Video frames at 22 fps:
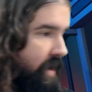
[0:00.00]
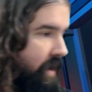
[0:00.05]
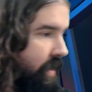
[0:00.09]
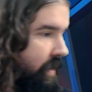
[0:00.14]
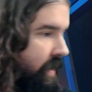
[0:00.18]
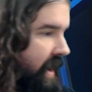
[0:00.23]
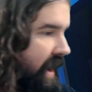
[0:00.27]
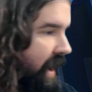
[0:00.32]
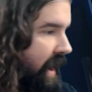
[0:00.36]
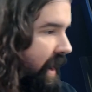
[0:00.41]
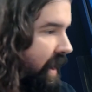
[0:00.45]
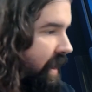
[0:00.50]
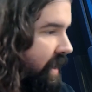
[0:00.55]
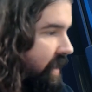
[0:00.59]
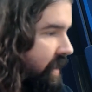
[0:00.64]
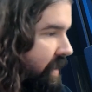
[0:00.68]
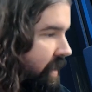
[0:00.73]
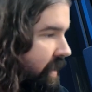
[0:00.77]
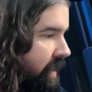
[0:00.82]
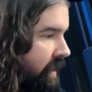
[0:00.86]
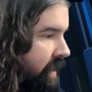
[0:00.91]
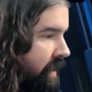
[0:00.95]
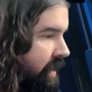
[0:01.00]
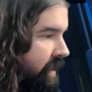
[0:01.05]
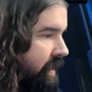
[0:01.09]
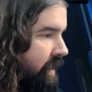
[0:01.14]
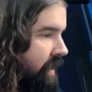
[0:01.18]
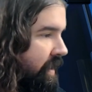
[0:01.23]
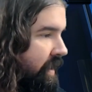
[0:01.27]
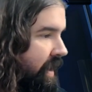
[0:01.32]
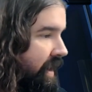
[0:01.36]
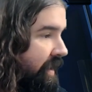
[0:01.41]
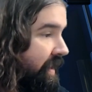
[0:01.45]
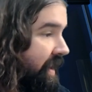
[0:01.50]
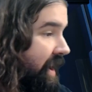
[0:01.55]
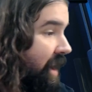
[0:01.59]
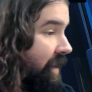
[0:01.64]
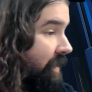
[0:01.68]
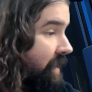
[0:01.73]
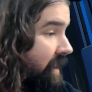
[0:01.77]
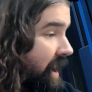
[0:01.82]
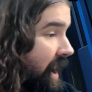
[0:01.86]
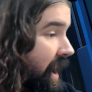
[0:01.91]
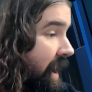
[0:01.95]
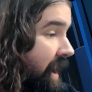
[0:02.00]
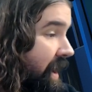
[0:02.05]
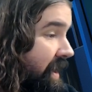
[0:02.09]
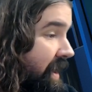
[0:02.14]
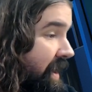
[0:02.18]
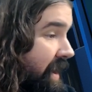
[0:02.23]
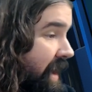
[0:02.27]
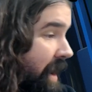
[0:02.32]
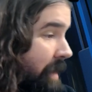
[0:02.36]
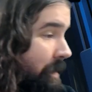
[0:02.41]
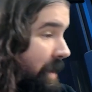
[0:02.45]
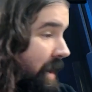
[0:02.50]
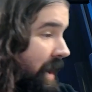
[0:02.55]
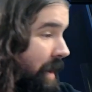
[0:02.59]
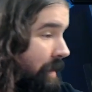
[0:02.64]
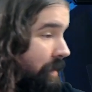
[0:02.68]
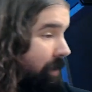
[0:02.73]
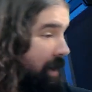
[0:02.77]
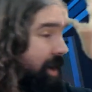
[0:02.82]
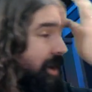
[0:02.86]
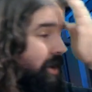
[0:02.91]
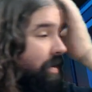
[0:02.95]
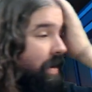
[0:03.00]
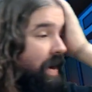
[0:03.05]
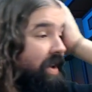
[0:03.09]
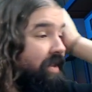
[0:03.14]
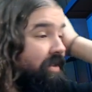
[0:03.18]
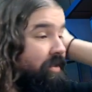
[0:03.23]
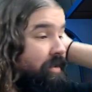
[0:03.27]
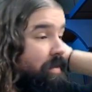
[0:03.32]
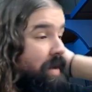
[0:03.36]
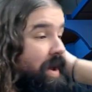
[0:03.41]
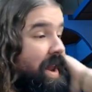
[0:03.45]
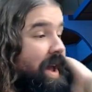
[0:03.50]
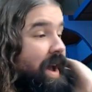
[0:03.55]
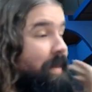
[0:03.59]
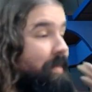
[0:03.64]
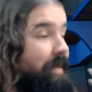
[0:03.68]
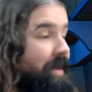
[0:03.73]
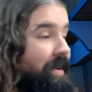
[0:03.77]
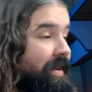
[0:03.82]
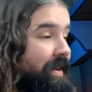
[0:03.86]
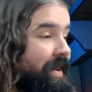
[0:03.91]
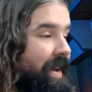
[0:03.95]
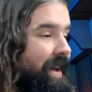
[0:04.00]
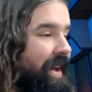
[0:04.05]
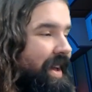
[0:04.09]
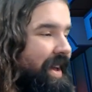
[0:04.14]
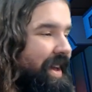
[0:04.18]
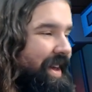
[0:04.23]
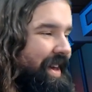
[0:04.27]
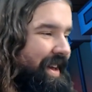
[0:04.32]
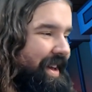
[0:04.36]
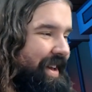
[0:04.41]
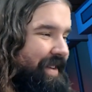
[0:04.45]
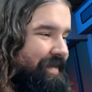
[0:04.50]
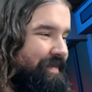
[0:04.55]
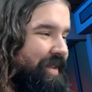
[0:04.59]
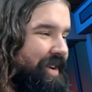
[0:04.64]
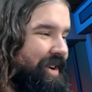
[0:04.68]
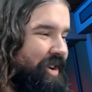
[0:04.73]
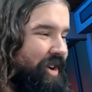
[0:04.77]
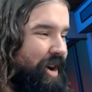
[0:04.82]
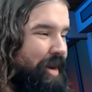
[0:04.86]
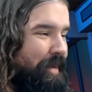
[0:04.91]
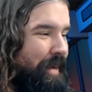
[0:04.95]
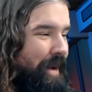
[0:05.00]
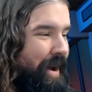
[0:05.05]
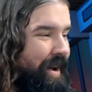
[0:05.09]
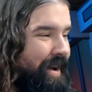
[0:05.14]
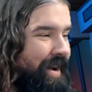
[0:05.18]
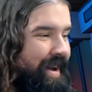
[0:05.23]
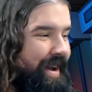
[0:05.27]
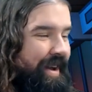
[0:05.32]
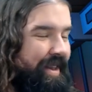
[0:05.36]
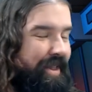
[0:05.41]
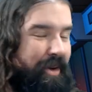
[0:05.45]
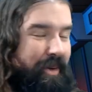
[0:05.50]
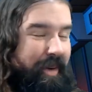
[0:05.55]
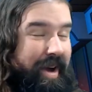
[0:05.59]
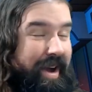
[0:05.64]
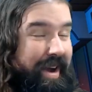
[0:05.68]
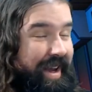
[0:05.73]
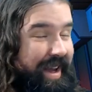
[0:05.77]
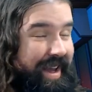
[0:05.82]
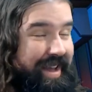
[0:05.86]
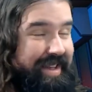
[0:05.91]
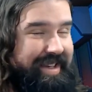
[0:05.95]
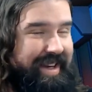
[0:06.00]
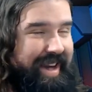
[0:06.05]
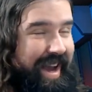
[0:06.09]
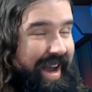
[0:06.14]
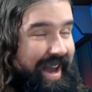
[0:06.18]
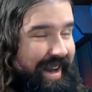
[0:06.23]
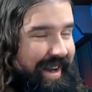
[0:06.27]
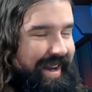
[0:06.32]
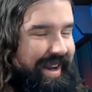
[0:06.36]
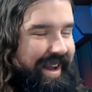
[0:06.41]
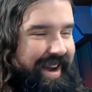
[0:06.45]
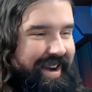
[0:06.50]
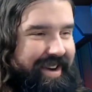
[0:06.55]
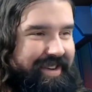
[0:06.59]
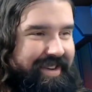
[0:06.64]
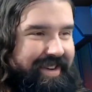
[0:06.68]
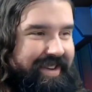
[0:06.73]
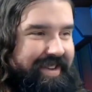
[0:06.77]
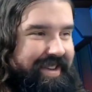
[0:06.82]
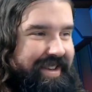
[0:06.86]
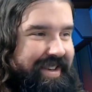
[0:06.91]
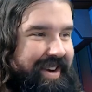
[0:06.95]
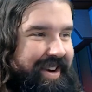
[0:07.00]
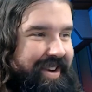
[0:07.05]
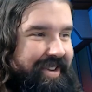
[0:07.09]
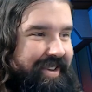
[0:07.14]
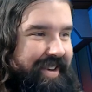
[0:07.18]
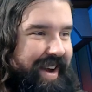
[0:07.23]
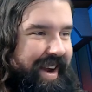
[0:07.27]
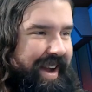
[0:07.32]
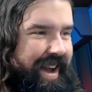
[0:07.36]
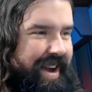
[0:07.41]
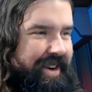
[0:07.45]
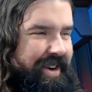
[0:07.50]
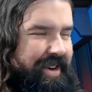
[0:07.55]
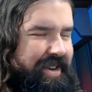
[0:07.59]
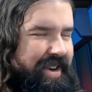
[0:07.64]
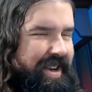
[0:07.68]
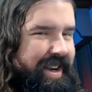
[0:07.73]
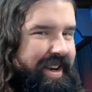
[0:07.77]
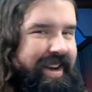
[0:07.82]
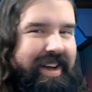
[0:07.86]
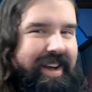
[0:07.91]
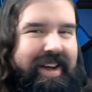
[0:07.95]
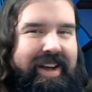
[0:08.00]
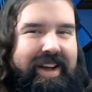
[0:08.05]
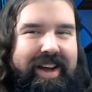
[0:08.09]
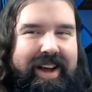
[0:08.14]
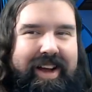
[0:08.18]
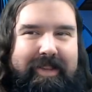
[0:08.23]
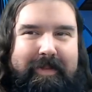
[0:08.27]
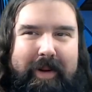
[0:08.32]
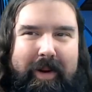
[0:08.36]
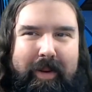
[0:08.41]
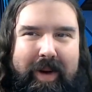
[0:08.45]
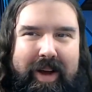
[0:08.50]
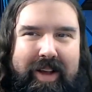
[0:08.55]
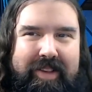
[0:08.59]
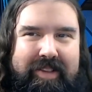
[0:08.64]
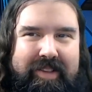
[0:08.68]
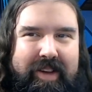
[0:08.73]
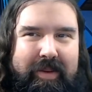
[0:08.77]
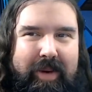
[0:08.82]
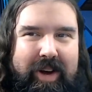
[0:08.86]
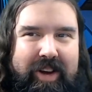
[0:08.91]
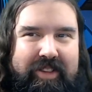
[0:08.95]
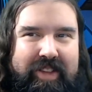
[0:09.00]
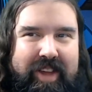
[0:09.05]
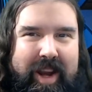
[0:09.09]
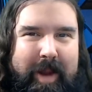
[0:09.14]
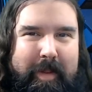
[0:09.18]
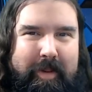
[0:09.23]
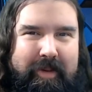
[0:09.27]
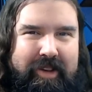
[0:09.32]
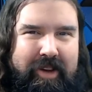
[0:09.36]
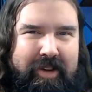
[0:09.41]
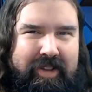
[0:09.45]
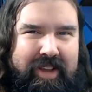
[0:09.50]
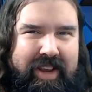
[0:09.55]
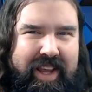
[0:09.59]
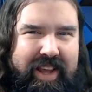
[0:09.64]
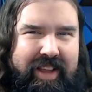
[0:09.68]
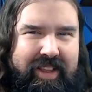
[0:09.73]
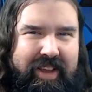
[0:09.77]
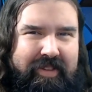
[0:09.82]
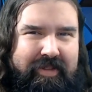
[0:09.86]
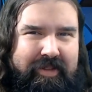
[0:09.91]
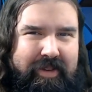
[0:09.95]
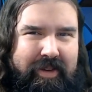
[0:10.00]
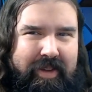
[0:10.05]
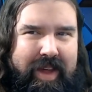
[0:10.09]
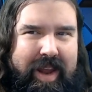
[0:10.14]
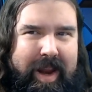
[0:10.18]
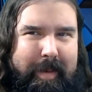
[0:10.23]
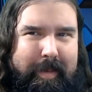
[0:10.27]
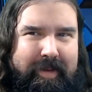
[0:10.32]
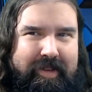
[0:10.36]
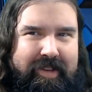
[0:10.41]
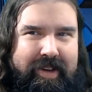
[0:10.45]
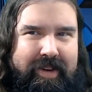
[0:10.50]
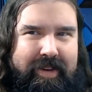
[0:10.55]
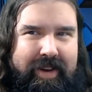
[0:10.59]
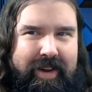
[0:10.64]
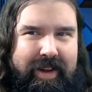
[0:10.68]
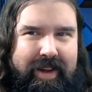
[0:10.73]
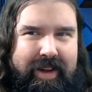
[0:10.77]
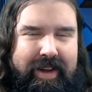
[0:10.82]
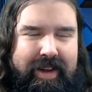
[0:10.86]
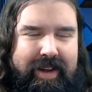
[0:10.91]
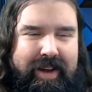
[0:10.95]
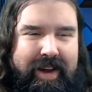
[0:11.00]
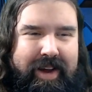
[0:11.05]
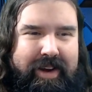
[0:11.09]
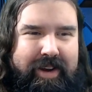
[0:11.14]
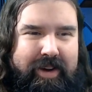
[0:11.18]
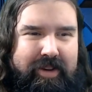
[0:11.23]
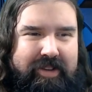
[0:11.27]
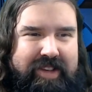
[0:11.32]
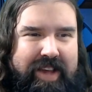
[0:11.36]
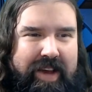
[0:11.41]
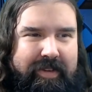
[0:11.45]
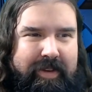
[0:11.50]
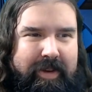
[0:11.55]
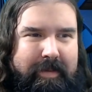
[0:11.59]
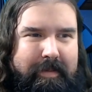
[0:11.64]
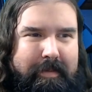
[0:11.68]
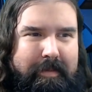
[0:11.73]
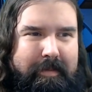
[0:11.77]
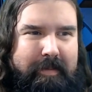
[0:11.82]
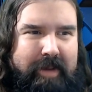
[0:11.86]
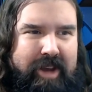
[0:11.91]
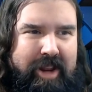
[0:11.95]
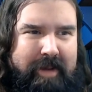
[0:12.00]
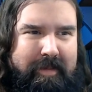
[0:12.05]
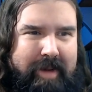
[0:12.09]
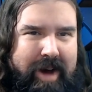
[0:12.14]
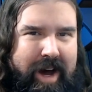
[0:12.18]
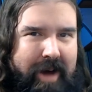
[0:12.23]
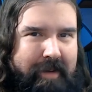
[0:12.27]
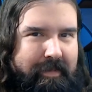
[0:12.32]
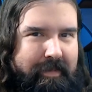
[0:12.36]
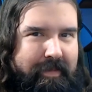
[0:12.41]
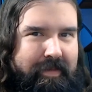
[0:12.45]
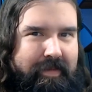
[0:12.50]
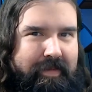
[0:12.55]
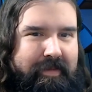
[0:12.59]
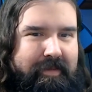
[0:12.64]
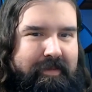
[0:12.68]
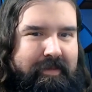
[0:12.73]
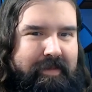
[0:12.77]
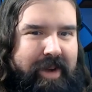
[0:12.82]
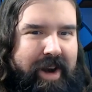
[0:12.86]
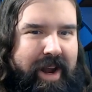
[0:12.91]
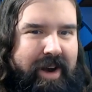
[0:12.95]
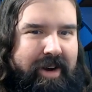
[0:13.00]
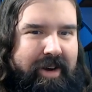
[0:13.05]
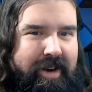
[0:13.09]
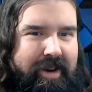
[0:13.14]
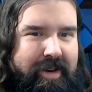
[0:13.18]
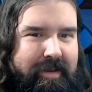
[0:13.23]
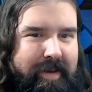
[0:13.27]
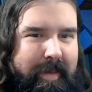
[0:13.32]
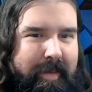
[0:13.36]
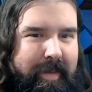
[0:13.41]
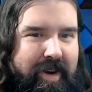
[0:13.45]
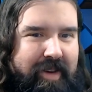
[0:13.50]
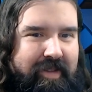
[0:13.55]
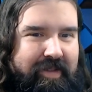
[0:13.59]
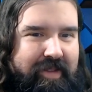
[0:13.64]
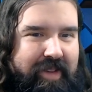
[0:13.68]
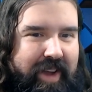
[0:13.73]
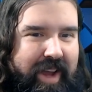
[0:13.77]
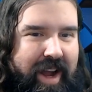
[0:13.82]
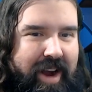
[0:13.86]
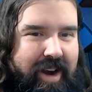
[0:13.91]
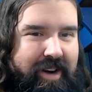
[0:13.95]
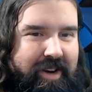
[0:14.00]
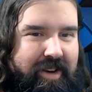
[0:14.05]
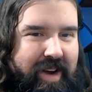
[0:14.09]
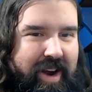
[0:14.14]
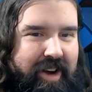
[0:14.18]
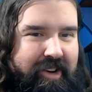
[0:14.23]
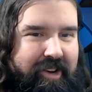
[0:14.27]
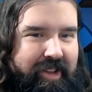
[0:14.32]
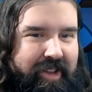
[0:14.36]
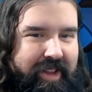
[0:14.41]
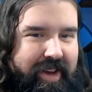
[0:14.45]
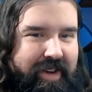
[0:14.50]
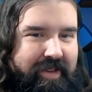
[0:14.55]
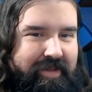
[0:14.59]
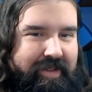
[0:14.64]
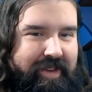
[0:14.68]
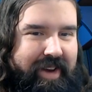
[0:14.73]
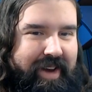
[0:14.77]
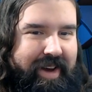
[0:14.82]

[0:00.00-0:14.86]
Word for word: Okay. Uh, the Calvin he did get a big upgrade. You're right, so it might happen. Majarbar, The Rock is a canon character in Star Trek. I don't know. Did it's been a while since I watched that episode. Did he live through that episode? I know Seven beat him up, but I don't remember if the character actually lived.